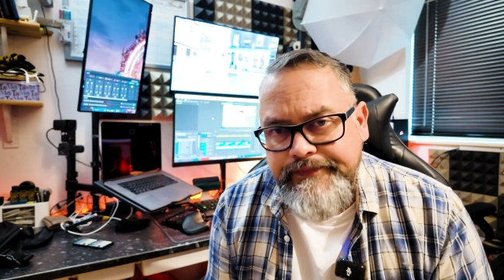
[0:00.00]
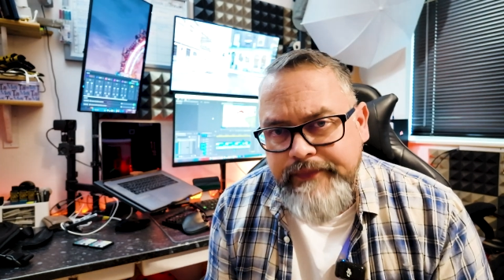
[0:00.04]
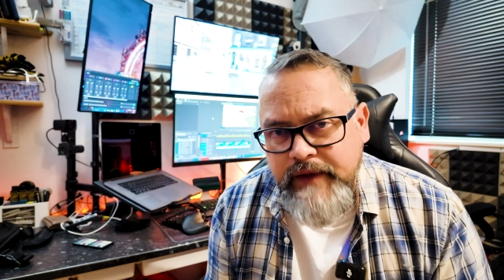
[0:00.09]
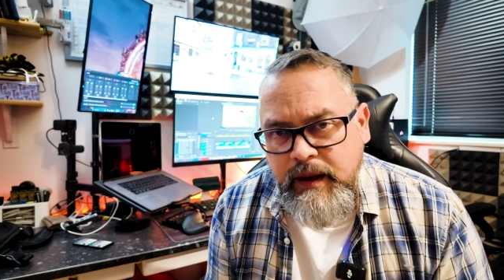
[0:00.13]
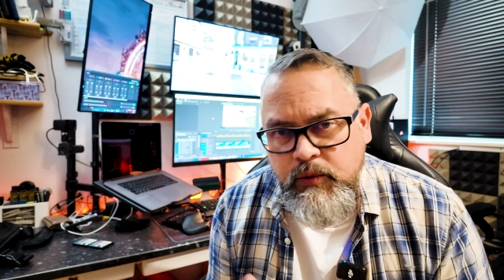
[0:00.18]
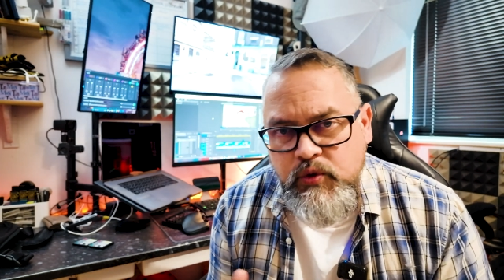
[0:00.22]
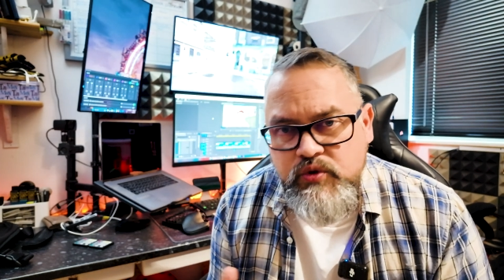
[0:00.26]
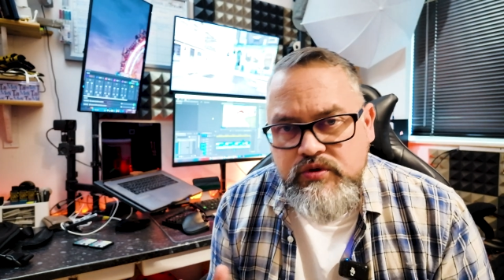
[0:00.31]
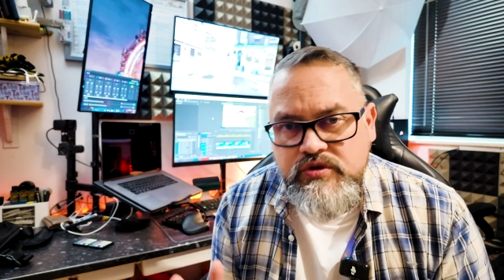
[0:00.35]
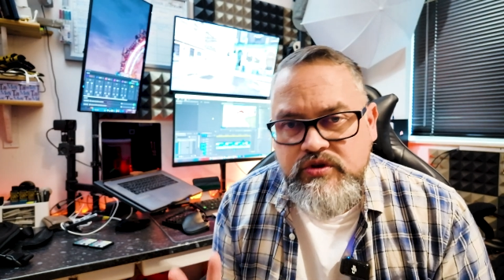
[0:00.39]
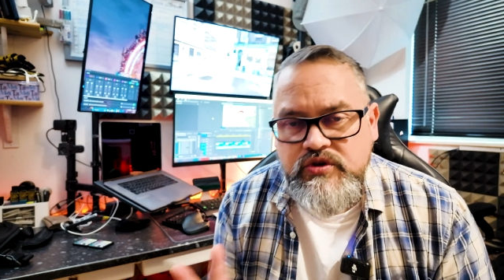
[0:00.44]

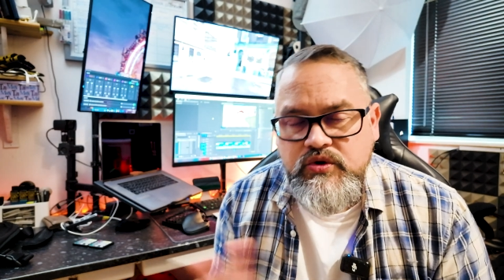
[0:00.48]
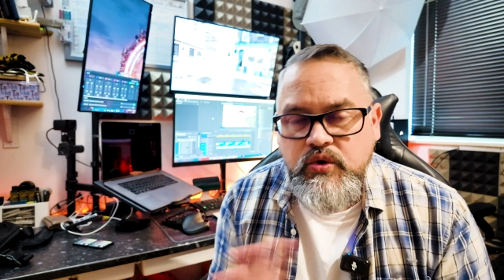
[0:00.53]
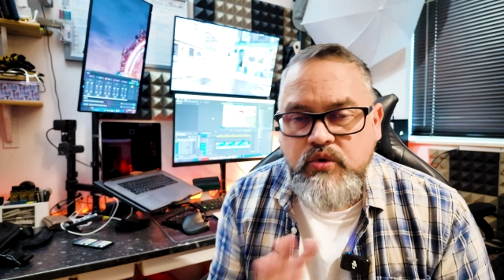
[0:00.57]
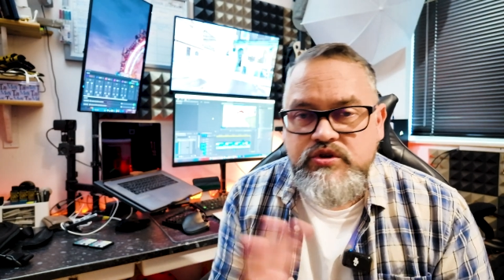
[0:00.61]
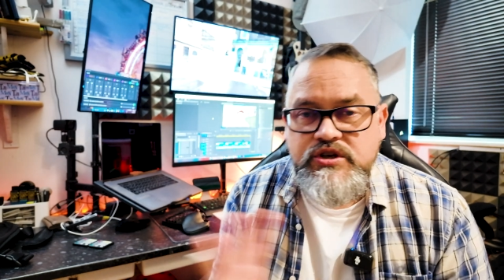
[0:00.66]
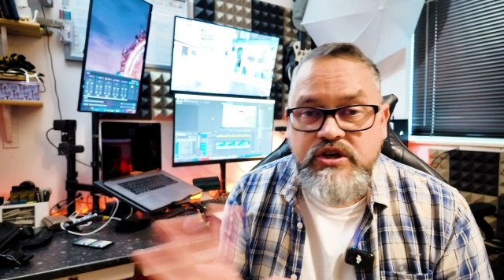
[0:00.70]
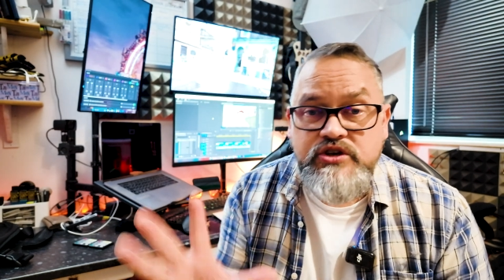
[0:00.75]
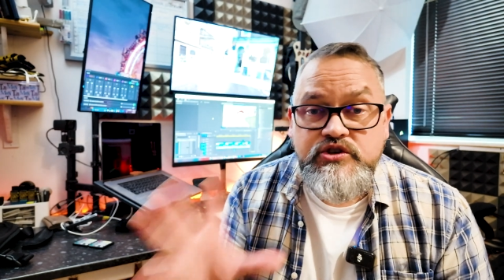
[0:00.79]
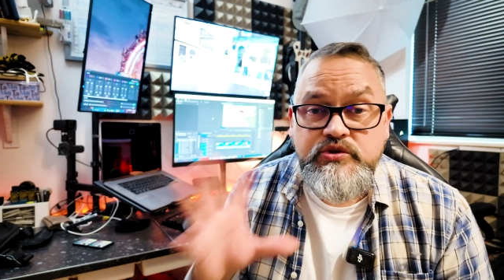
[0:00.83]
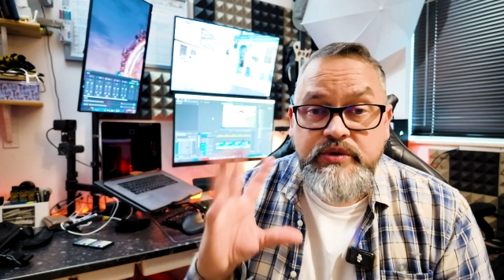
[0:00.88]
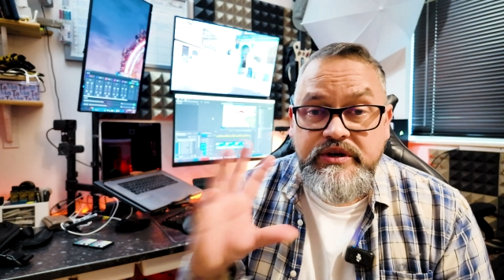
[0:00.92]
I'm also
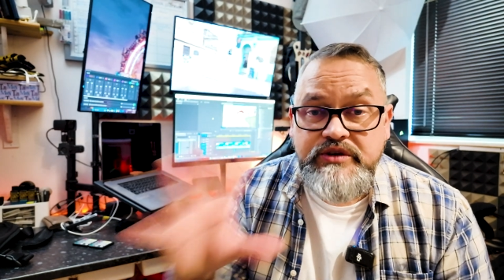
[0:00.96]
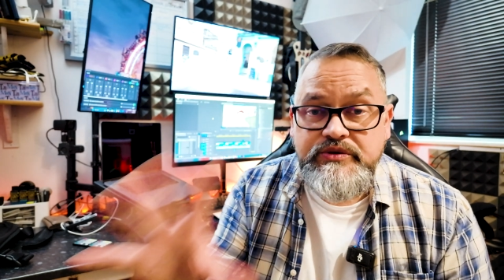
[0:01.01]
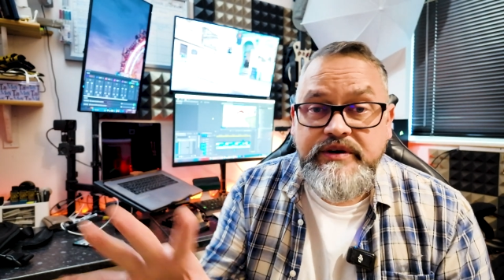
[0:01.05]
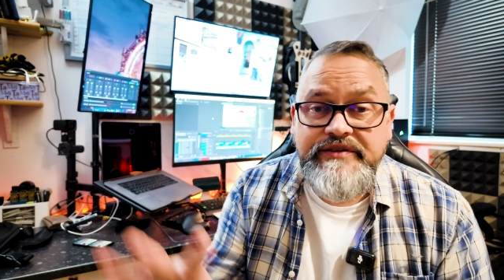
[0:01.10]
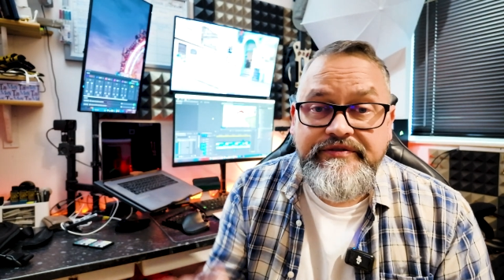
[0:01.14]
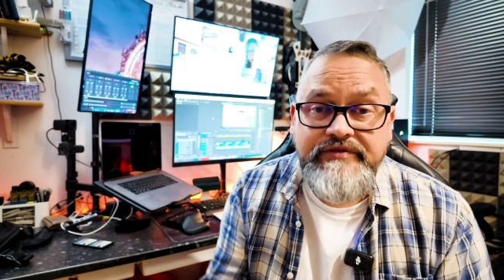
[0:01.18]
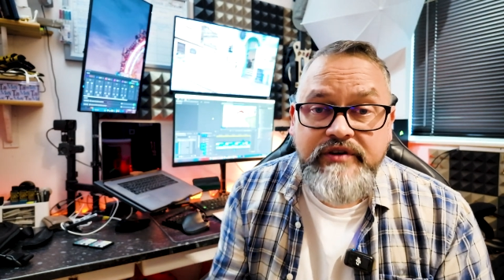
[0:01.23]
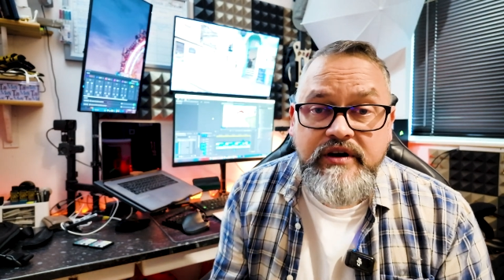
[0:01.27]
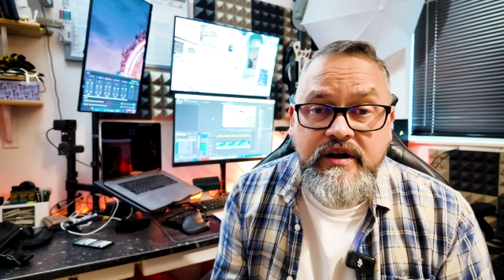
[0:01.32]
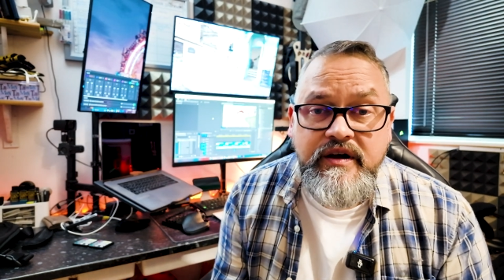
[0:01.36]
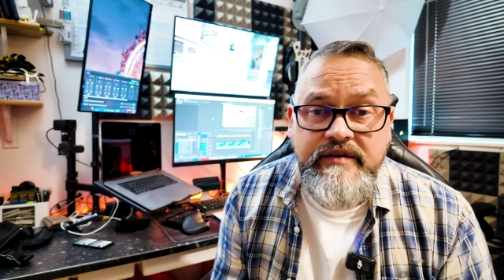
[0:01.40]

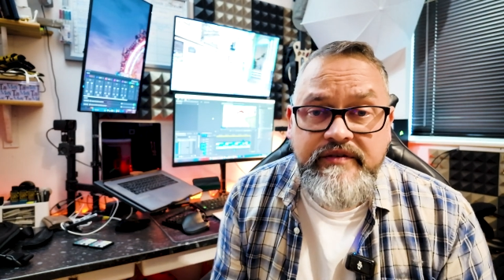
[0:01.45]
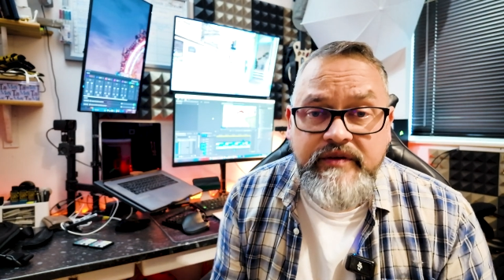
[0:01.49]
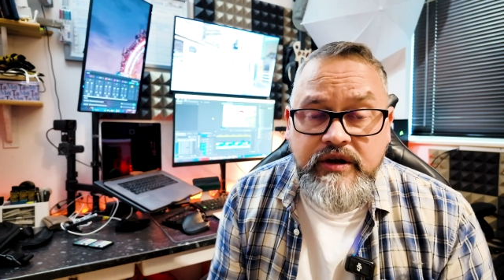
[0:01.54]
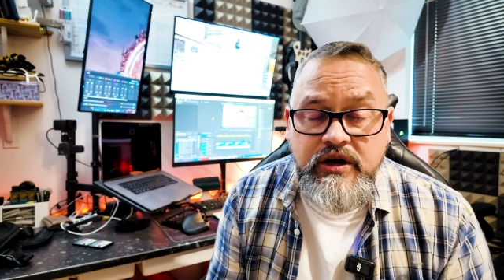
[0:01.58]
2025,